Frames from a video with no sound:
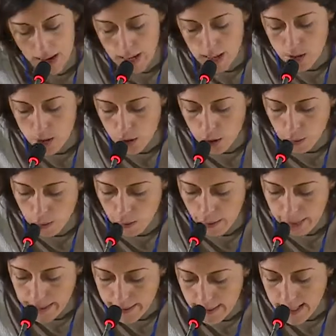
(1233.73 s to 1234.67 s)
So
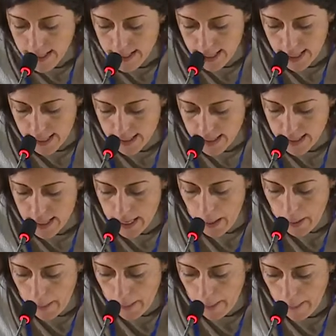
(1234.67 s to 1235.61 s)
in this sense,
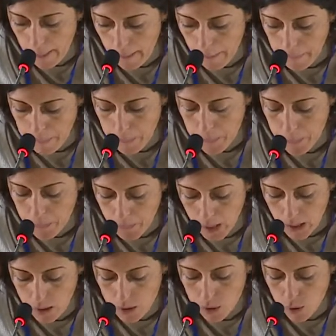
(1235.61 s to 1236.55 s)

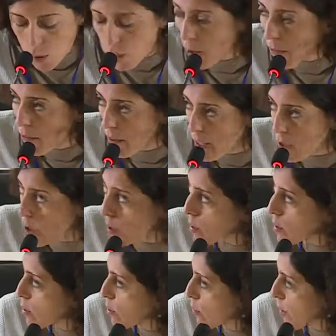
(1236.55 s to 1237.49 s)
do the
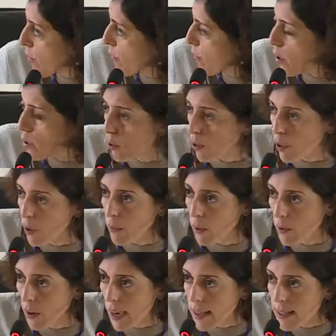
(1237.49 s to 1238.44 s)
visions refer to
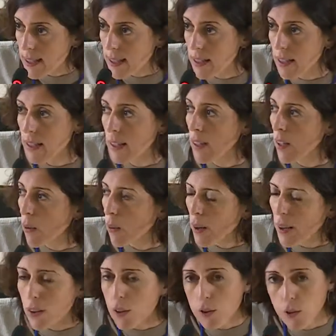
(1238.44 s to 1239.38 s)
human rights? Well,
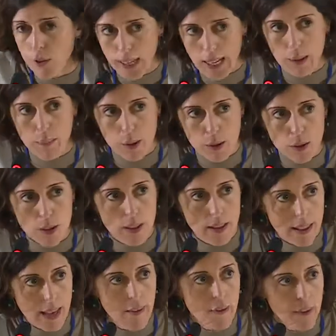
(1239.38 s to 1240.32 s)
not really, because
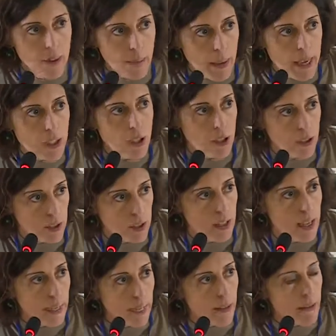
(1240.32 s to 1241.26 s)
the affirmations
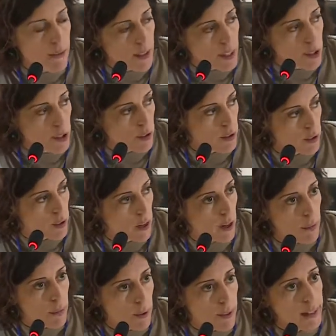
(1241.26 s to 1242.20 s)
in the visions, they
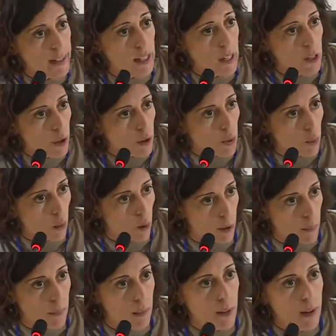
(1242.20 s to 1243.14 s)
are pretty
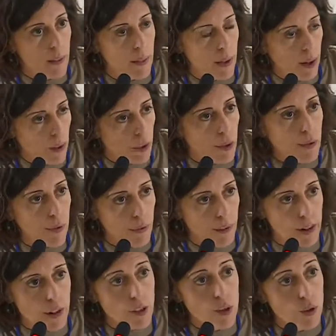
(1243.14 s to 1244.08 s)
lukewarm. They are not
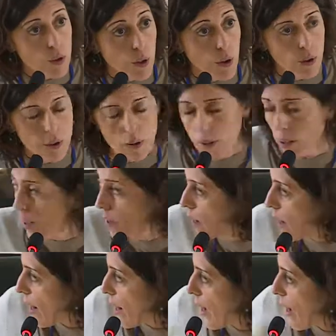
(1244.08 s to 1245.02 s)
very strong.
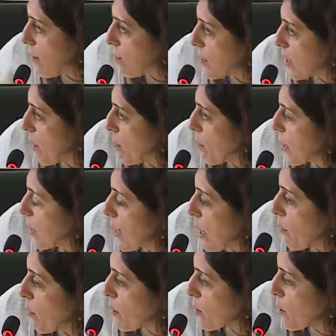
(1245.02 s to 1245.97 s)
I have some
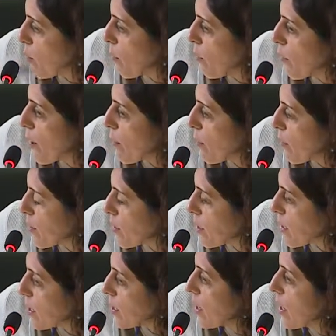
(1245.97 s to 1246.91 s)
examples of
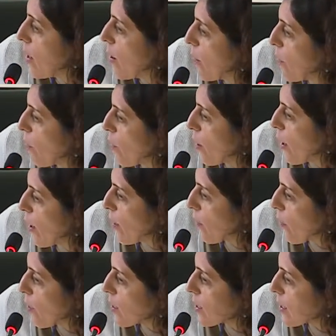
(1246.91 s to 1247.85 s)
references.
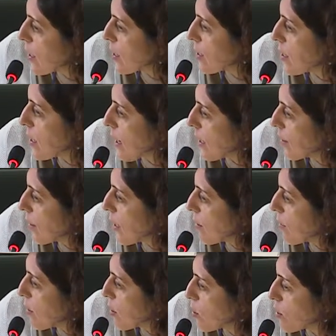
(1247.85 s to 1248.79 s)
For instance, the
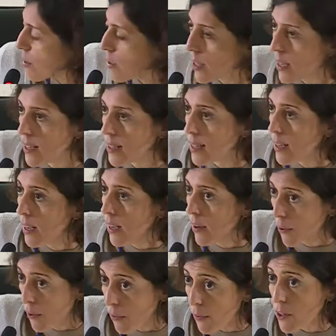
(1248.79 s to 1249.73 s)
Qatari vision says,
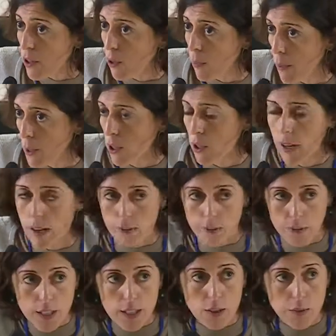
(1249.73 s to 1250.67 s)
refers to personal
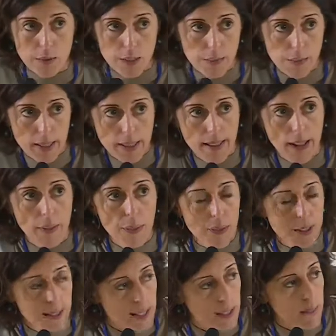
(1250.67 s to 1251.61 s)
freedoms, but at
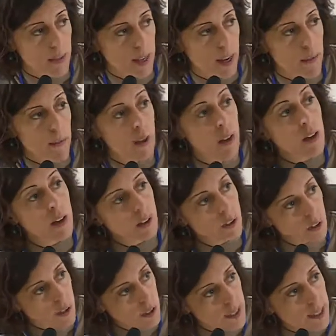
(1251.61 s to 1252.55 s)
the same time,
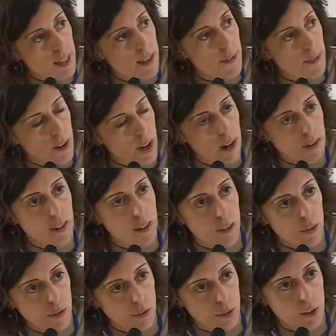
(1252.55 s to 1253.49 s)
to the safeguarding
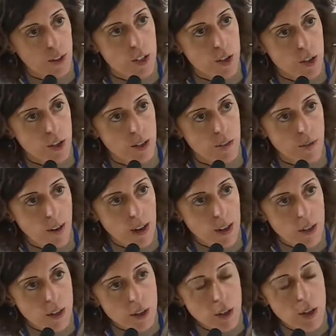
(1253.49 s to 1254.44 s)
of tradition and
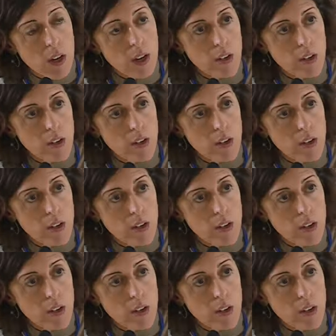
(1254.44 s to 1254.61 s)
values.